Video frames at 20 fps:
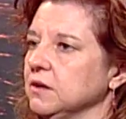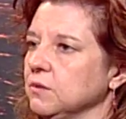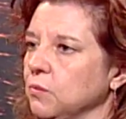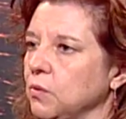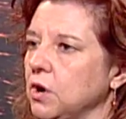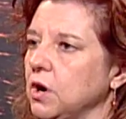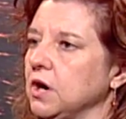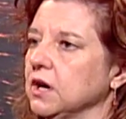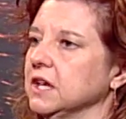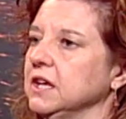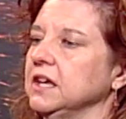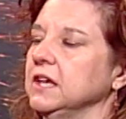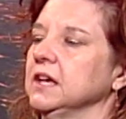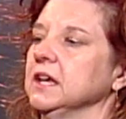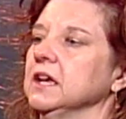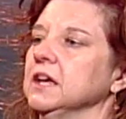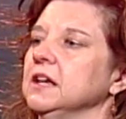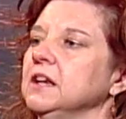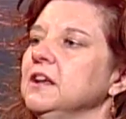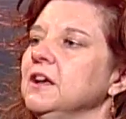and
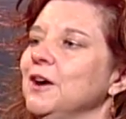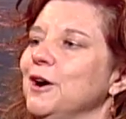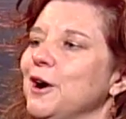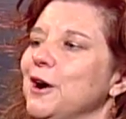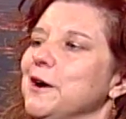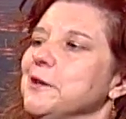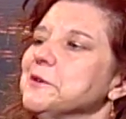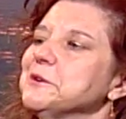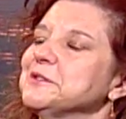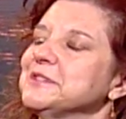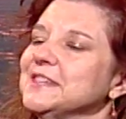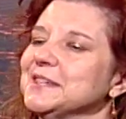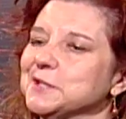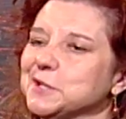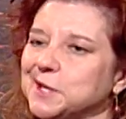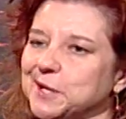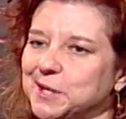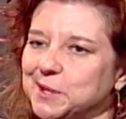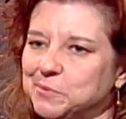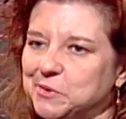walking and all those
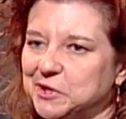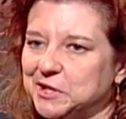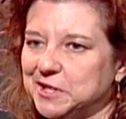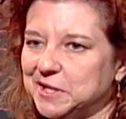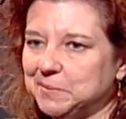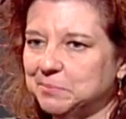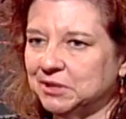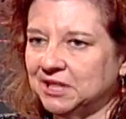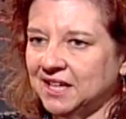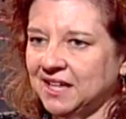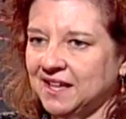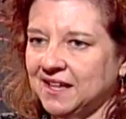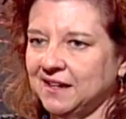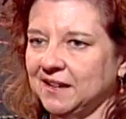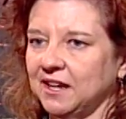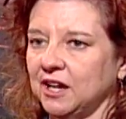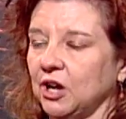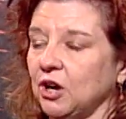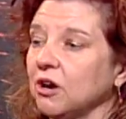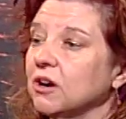things the community plan
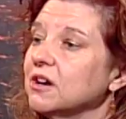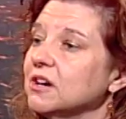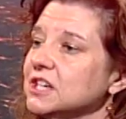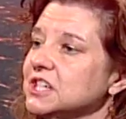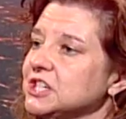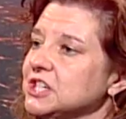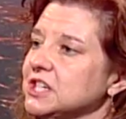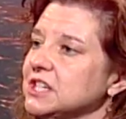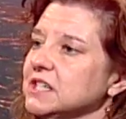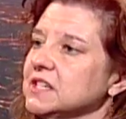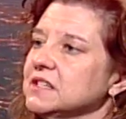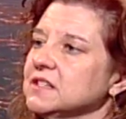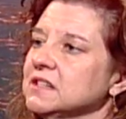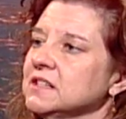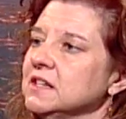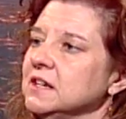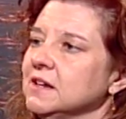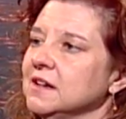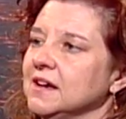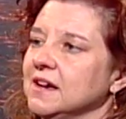
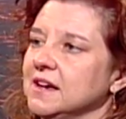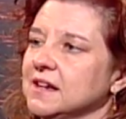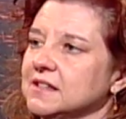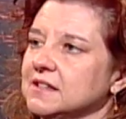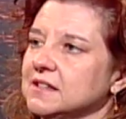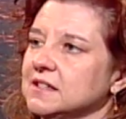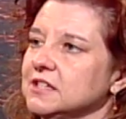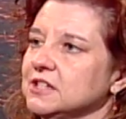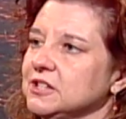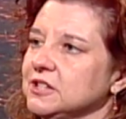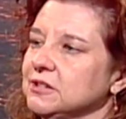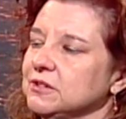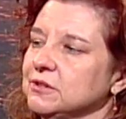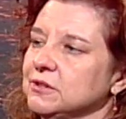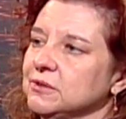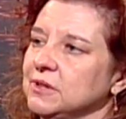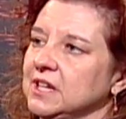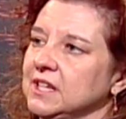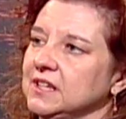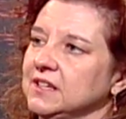encourages us to
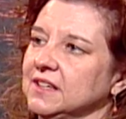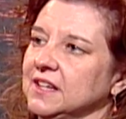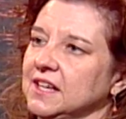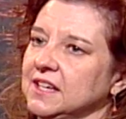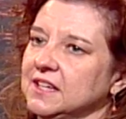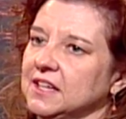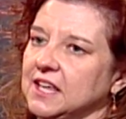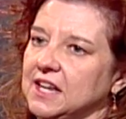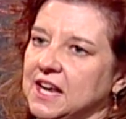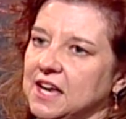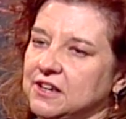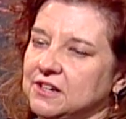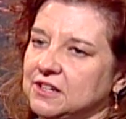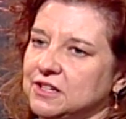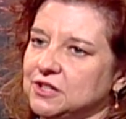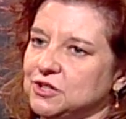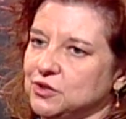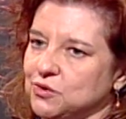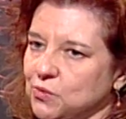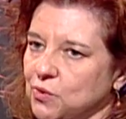do and get out
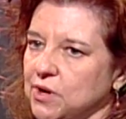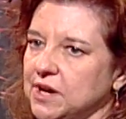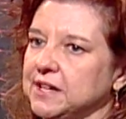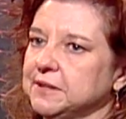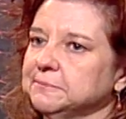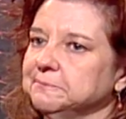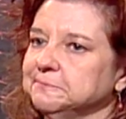and enjoy.